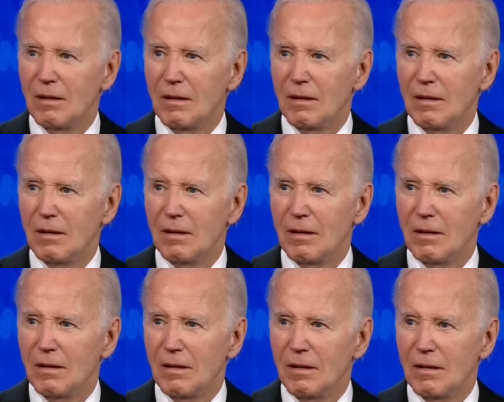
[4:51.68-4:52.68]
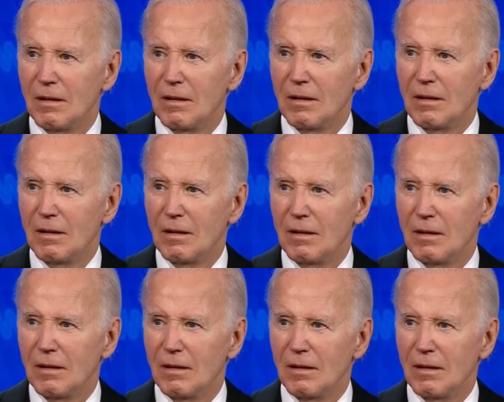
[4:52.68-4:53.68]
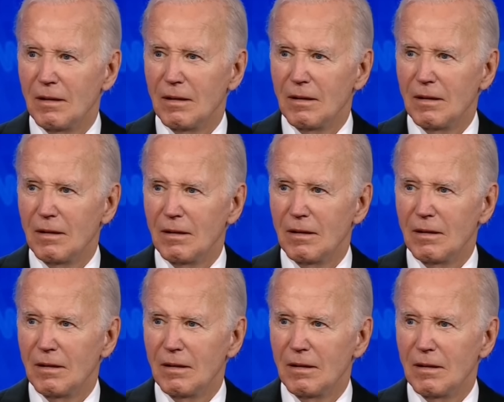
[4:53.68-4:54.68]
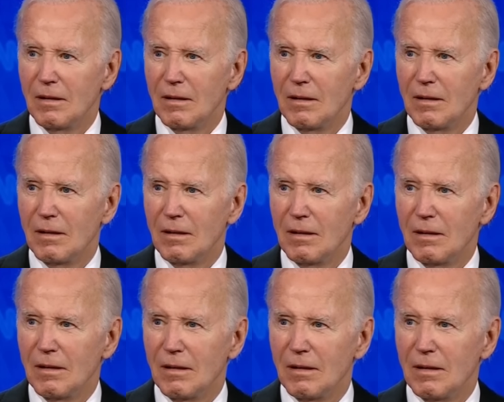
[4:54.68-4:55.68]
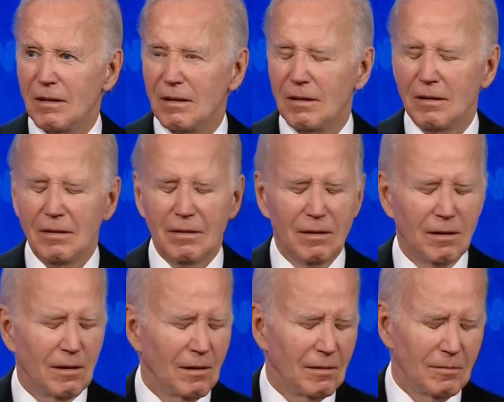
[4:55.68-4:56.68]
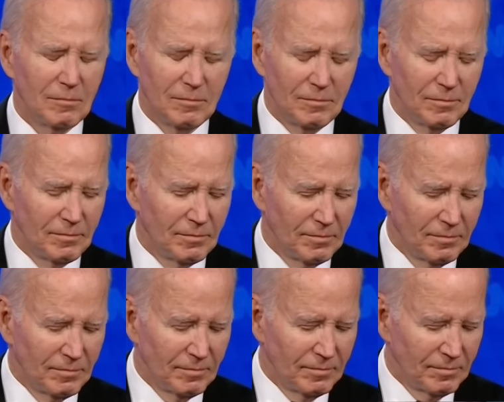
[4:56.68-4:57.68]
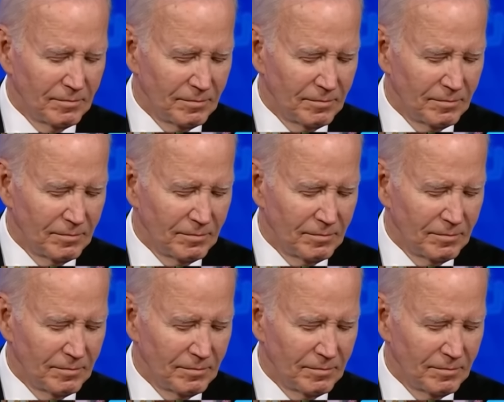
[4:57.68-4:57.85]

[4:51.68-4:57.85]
This person isn't speaking.